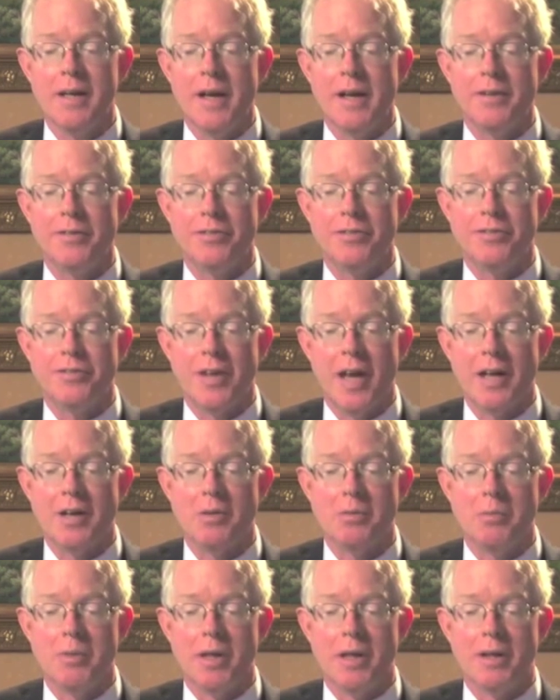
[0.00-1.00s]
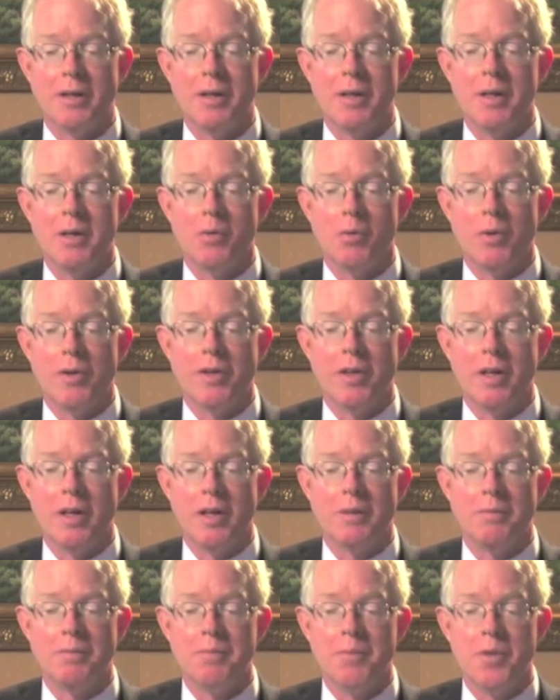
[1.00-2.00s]
a settlement
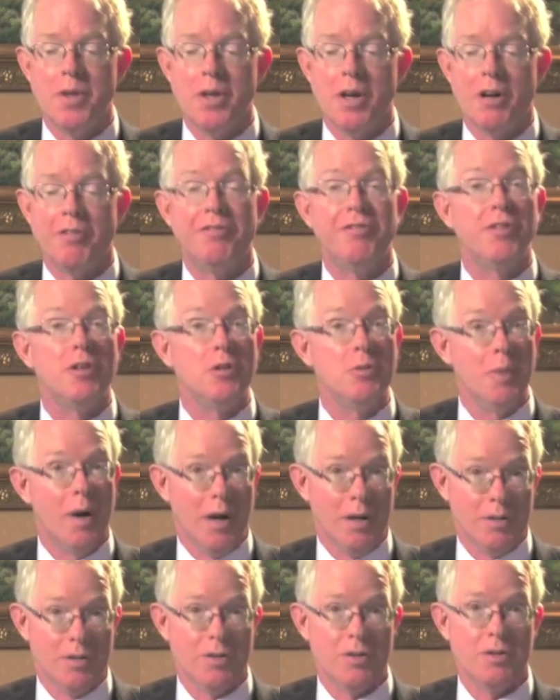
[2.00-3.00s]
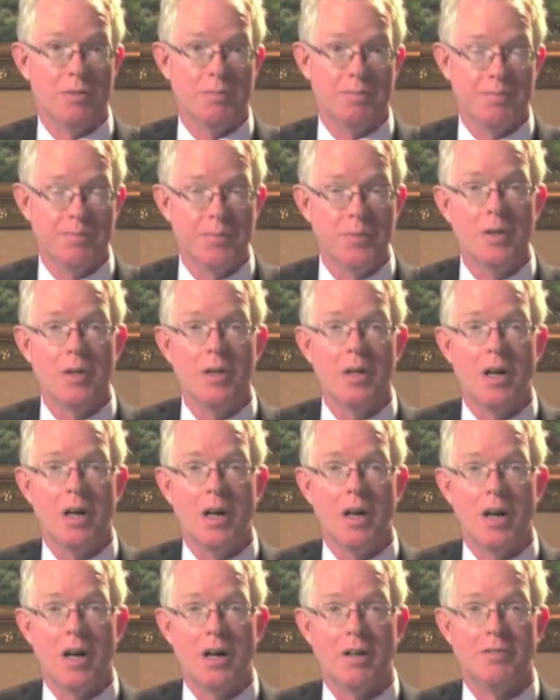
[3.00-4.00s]
within a few months
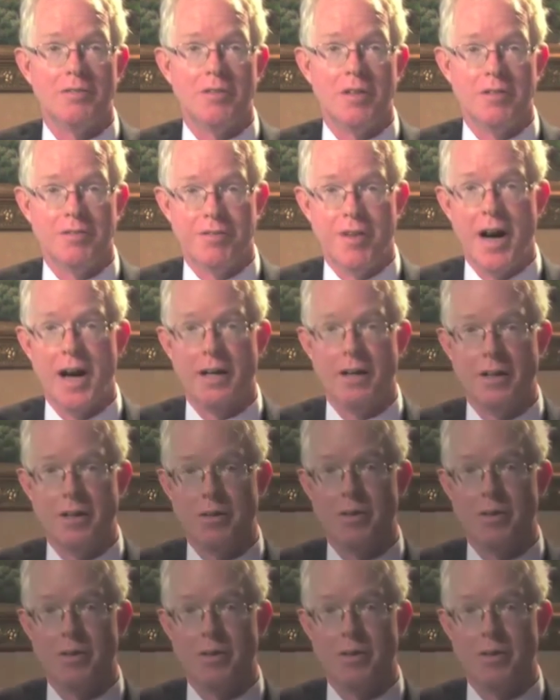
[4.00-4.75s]
of filing your